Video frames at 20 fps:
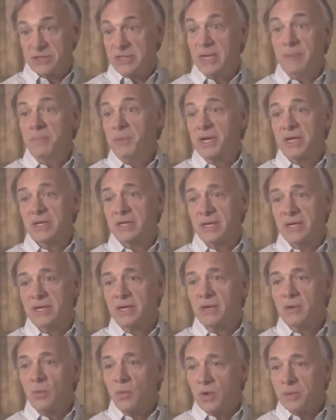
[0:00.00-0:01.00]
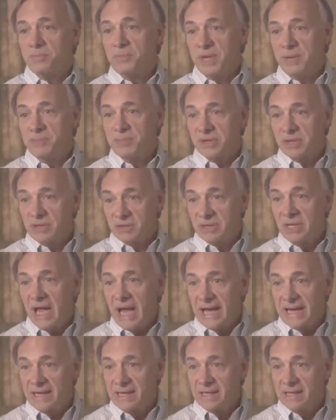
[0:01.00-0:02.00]
typically what people are
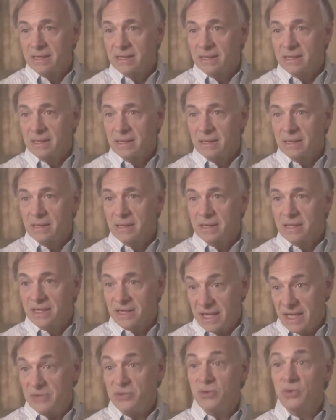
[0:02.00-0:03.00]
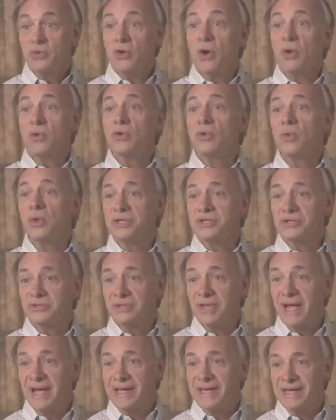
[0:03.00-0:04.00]
like. Can you go to what
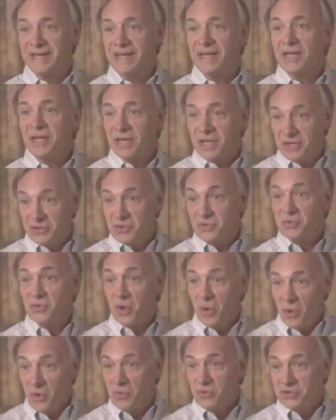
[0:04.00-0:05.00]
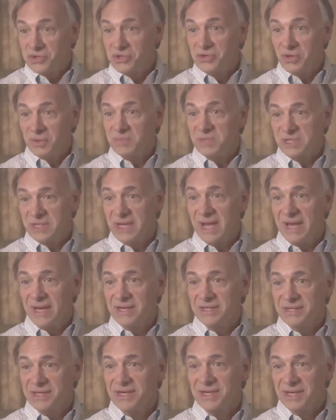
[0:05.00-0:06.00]
you're like? Can you go to your
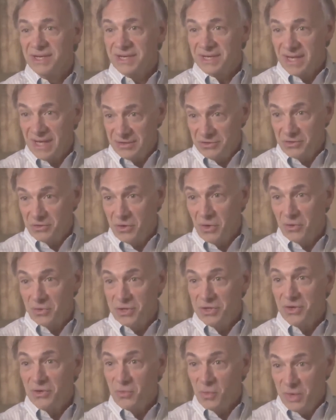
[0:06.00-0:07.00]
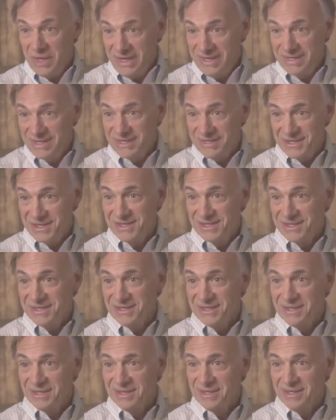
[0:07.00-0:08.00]
mistakes? Can you go to your
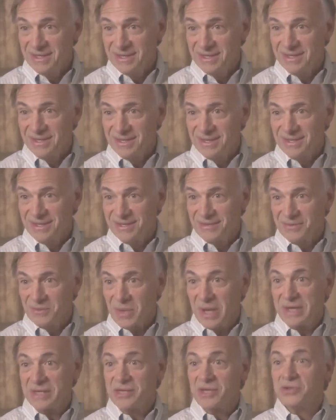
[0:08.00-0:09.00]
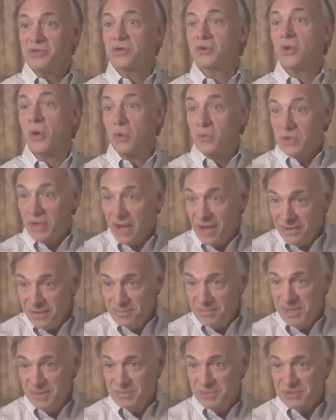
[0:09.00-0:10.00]
weaknesses? Right? Can you go to
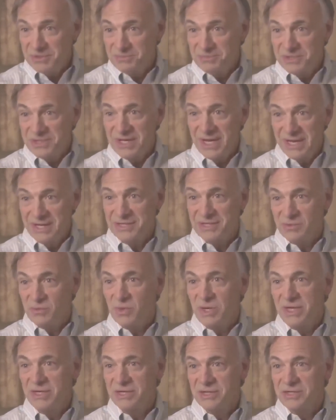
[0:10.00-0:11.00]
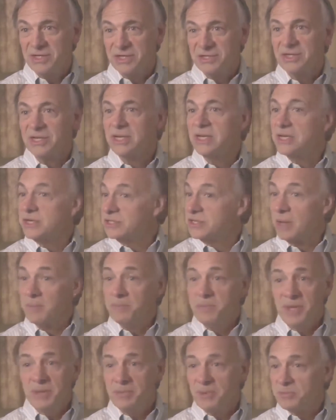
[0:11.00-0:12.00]
other people's mistakes and weaknesses?
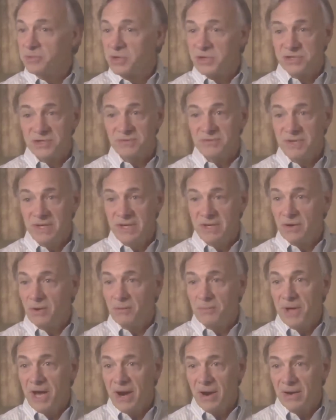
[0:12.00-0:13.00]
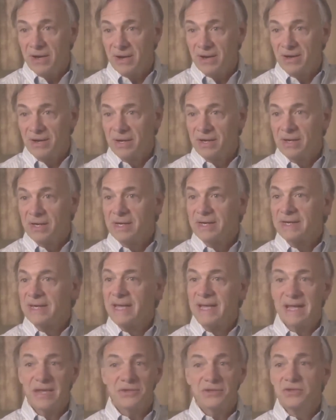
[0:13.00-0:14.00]
Some people, because of an ego barrier,
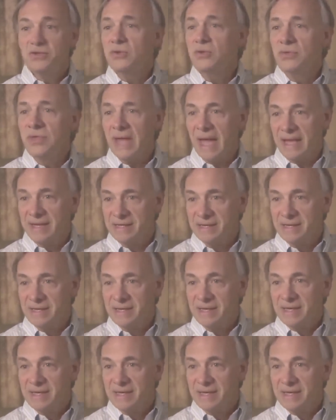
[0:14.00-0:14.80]
can't do that.